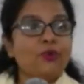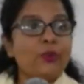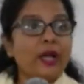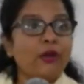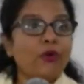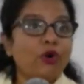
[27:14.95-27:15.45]

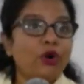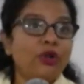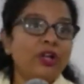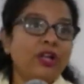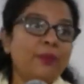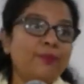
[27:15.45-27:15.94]
were
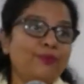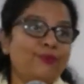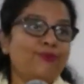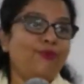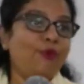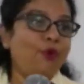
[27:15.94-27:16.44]
already
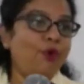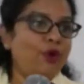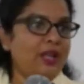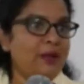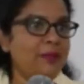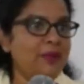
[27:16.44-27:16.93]
before him.